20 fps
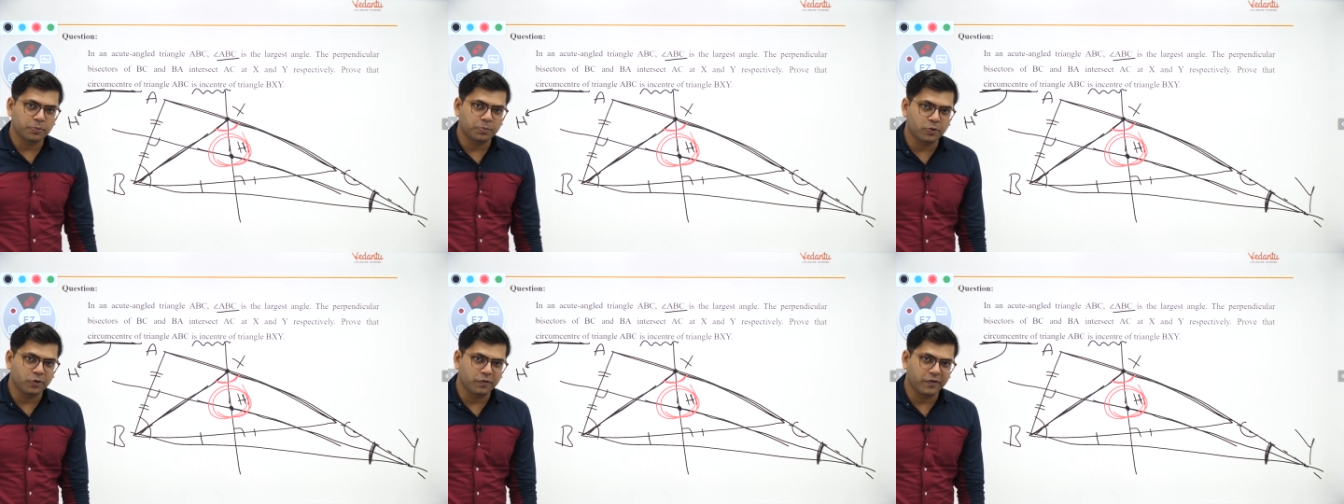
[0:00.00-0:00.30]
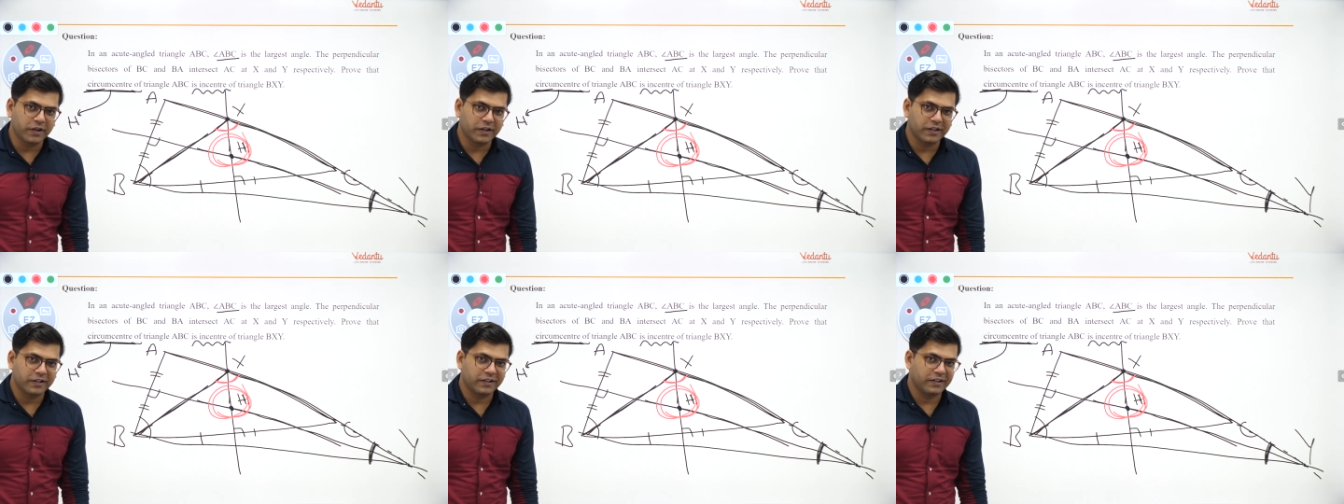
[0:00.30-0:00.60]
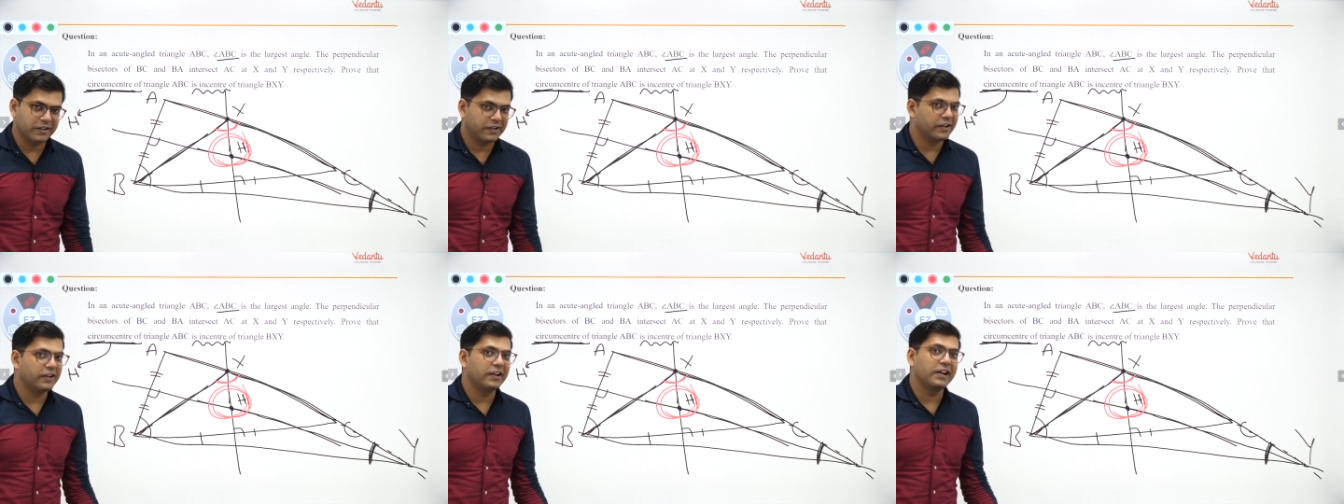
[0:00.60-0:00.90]
to prove it
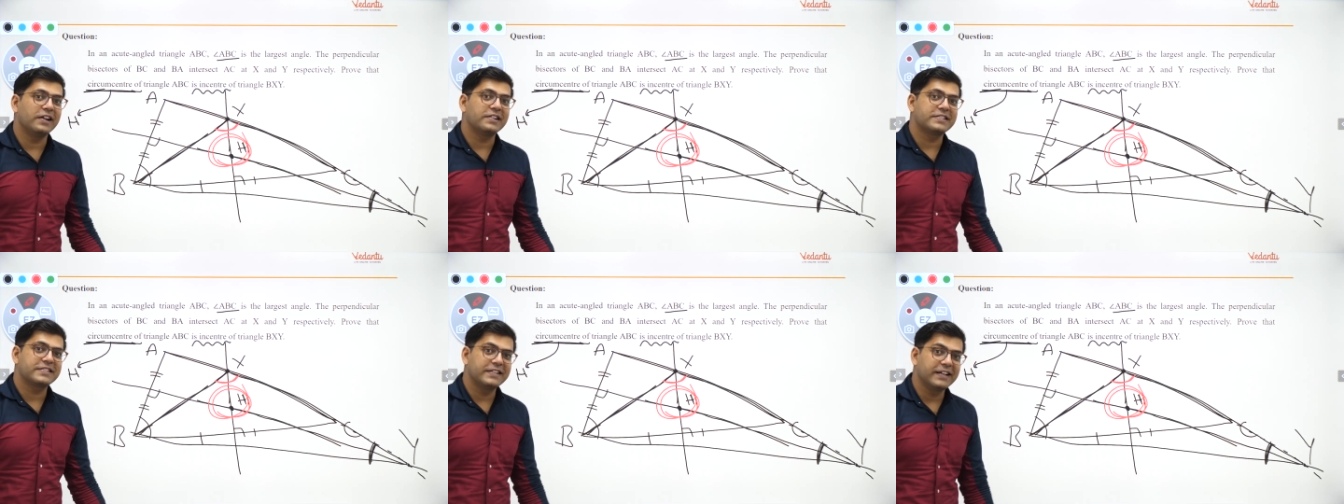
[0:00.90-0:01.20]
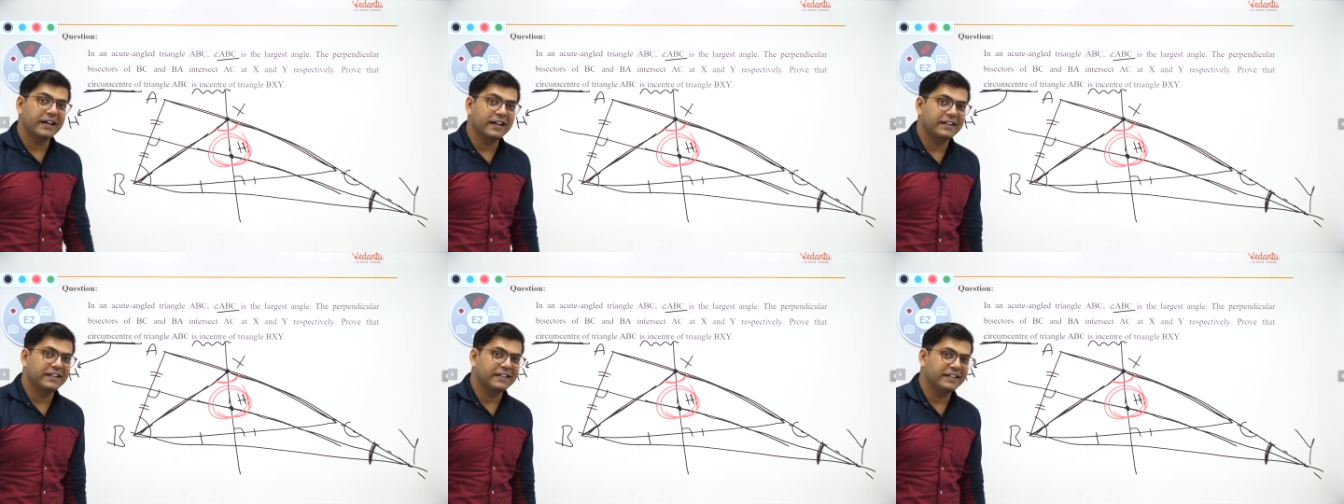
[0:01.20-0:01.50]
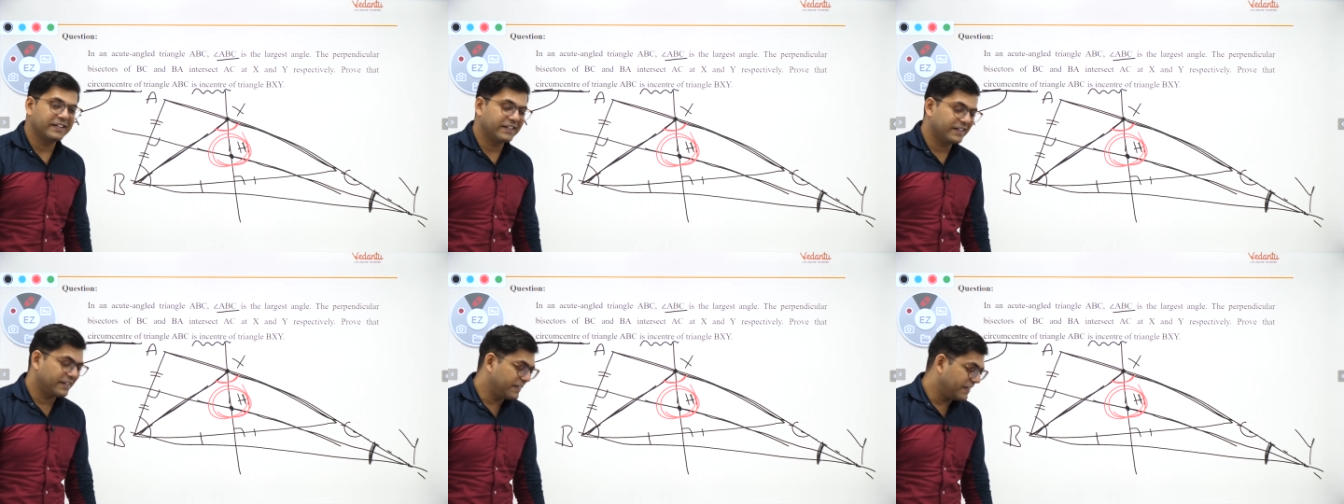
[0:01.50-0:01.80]
it's done
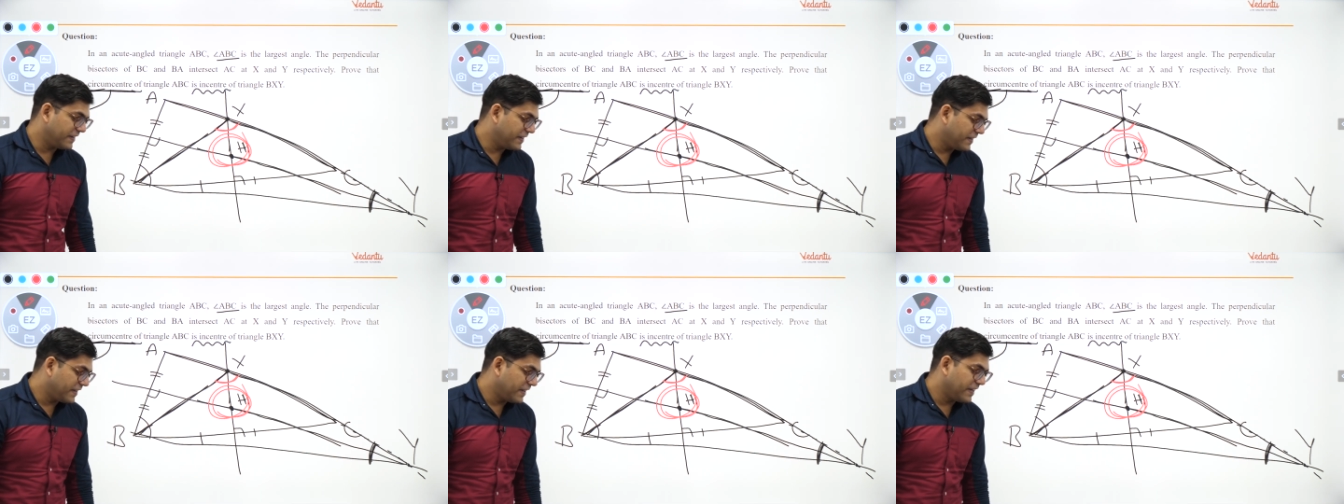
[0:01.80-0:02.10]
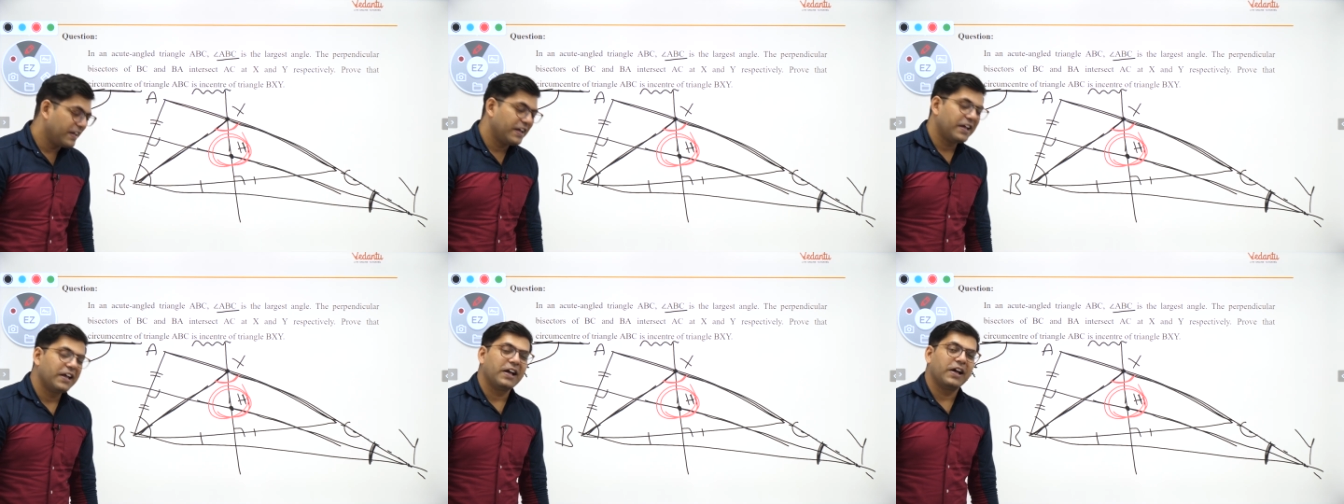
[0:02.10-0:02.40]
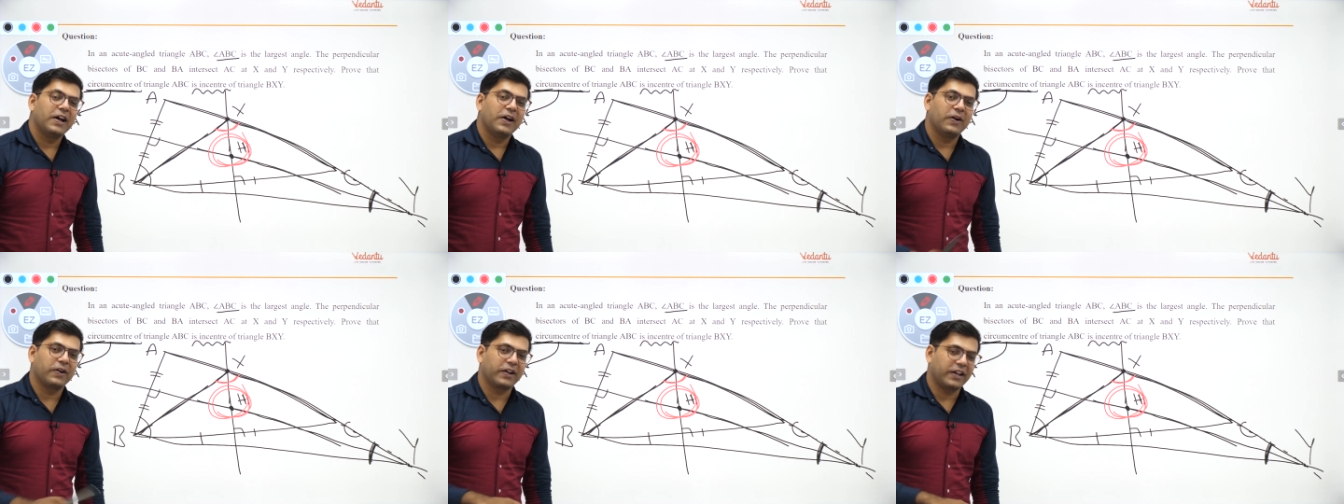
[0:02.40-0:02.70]

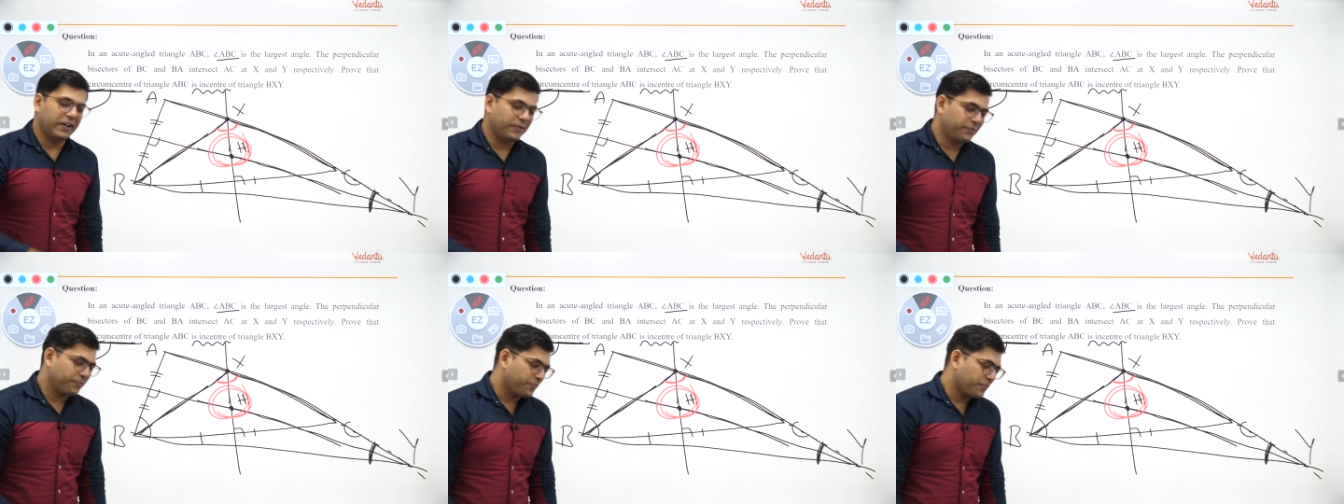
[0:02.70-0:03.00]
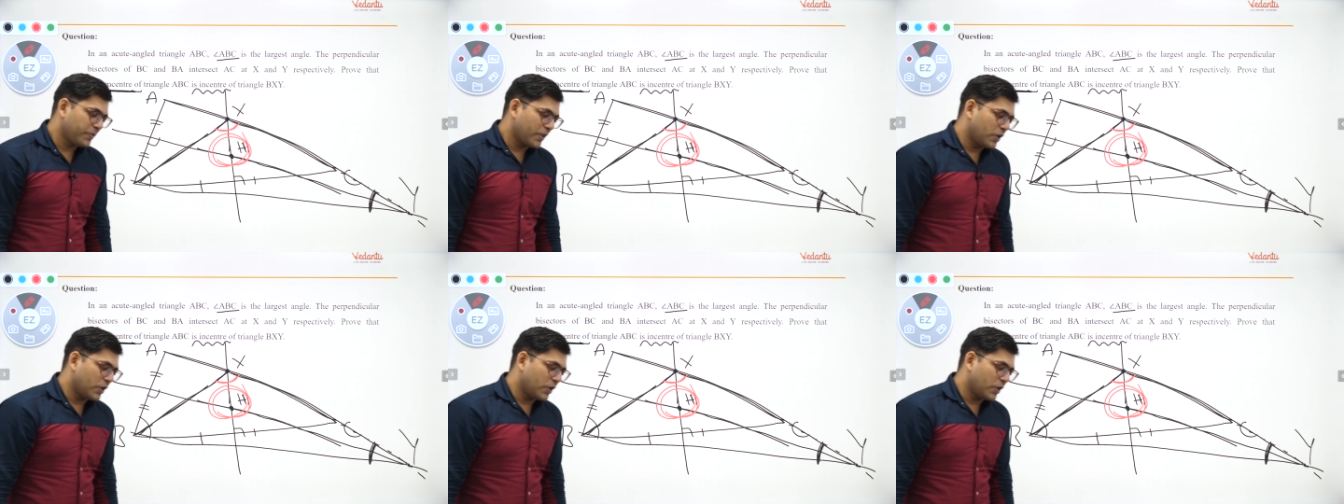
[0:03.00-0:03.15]
okay